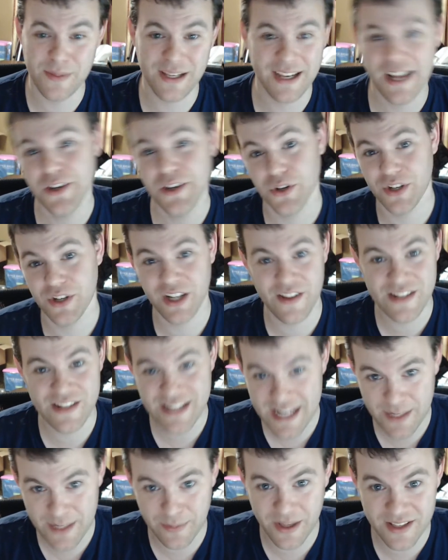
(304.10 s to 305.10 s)
entered into the
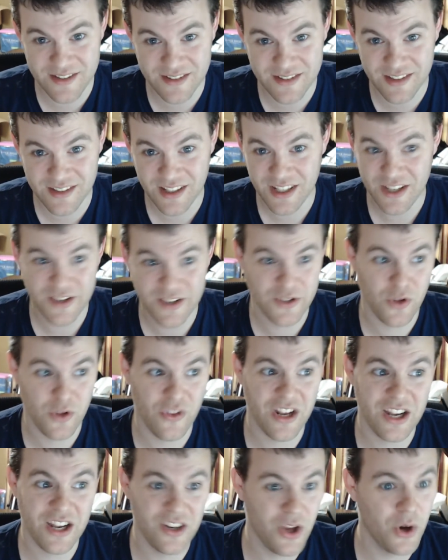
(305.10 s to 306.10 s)
database so
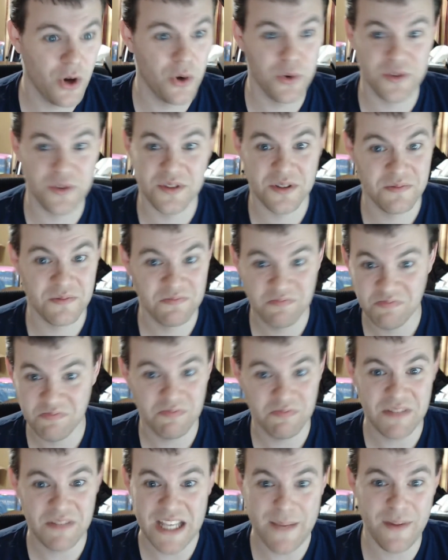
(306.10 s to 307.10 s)
that it knows
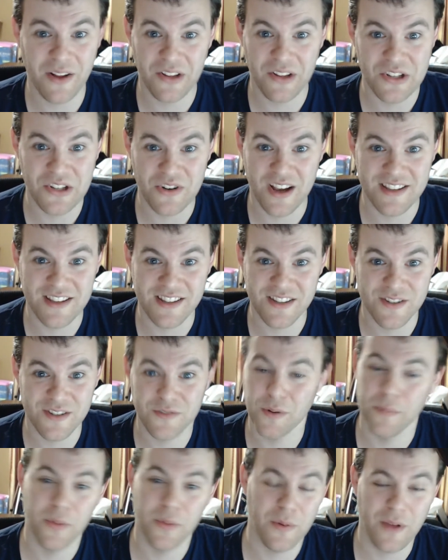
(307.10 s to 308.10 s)
email addresses
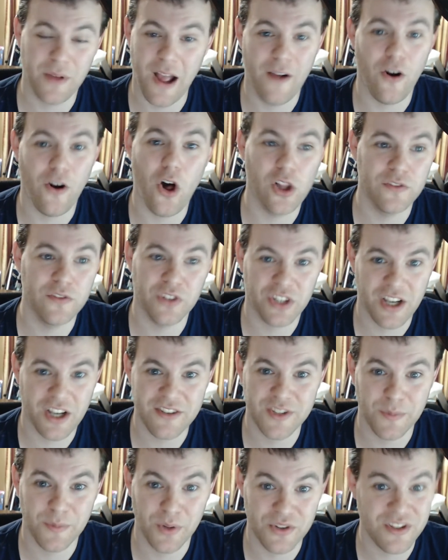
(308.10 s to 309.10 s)
from all of your
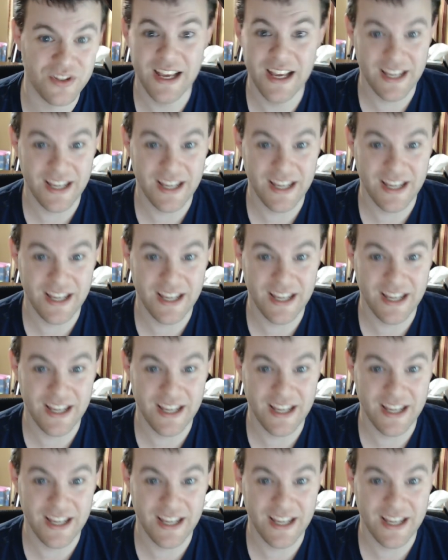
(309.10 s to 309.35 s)
customers,